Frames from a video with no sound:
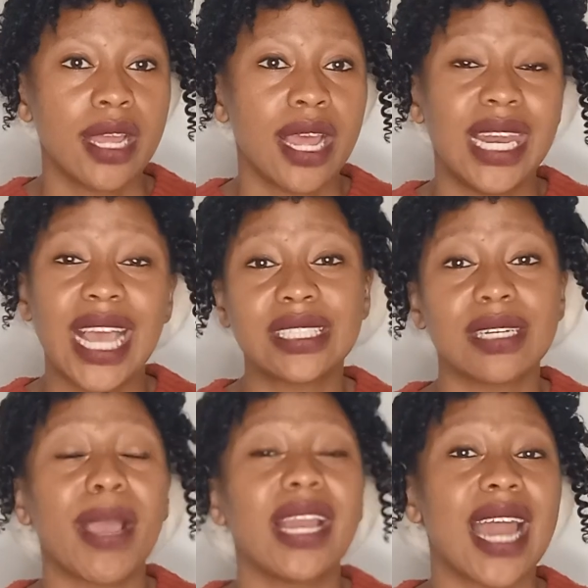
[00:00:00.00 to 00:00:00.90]

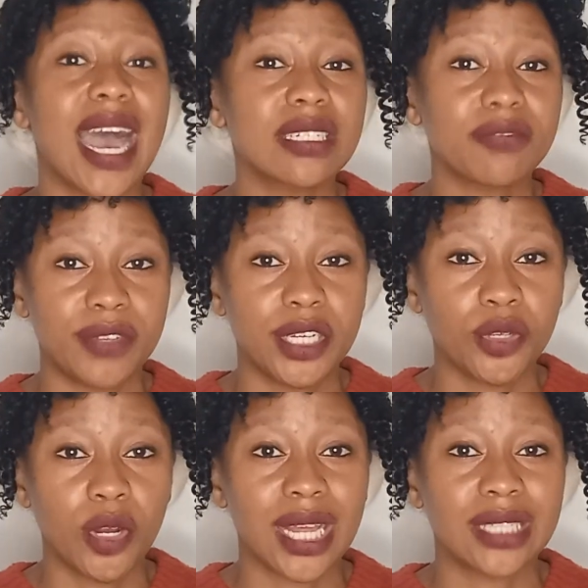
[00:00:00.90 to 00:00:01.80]
last
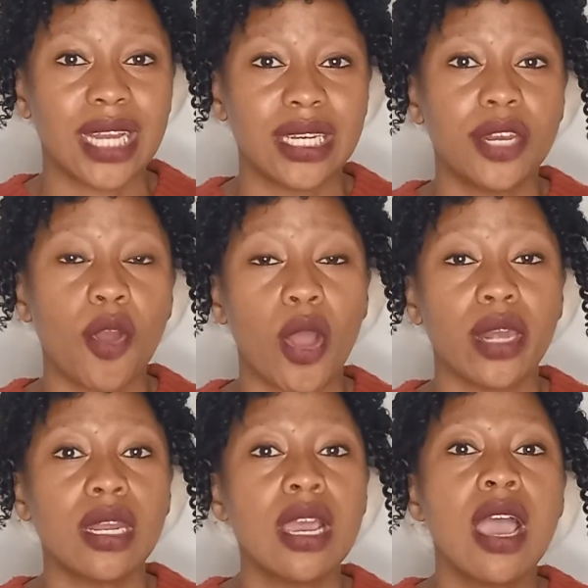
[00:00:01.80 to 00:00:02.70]
video that I did on